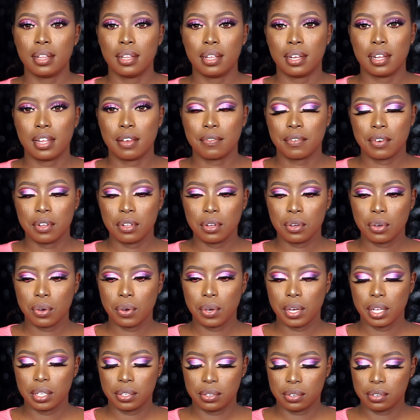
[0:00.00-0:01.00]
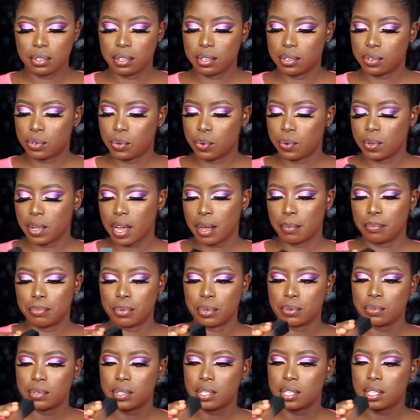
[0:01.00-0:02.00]
Then I'm going to go into this
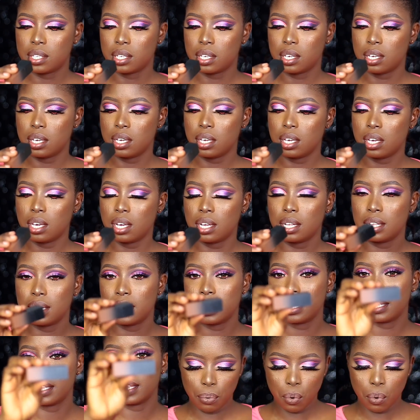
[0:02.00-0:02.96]
Hudabeauty in